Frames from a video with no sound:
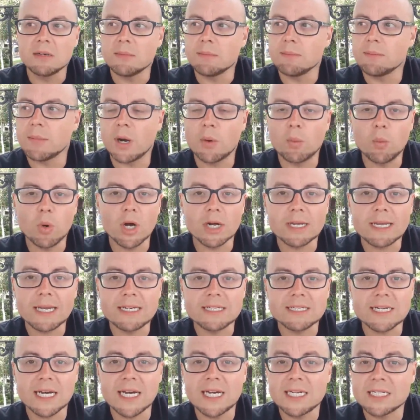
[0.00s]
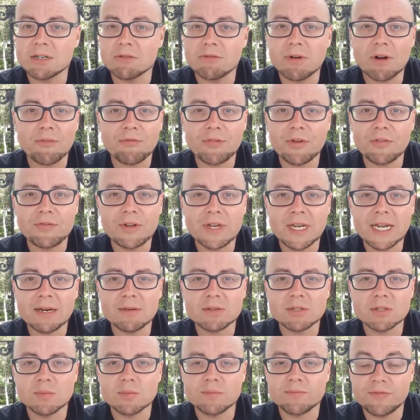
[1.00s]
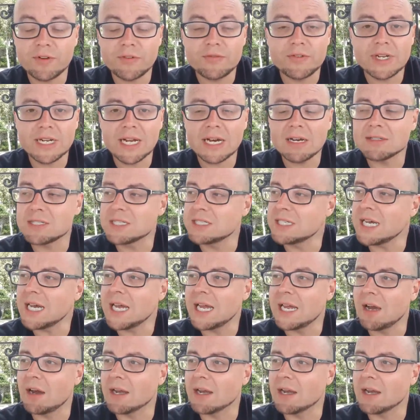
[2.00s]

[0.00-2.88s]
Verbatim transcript: My working day is around 15 hours a day.